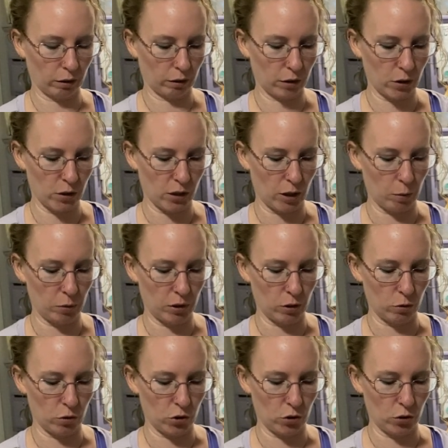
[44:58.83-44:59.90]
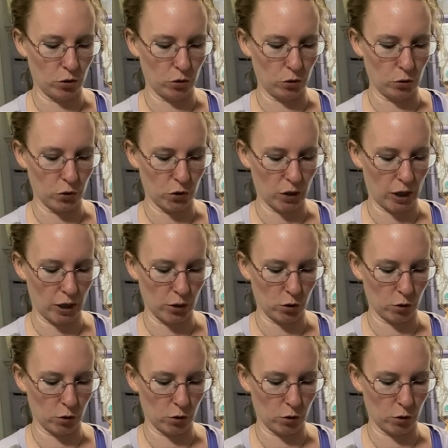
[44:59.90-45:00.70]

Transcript: because I'm used to side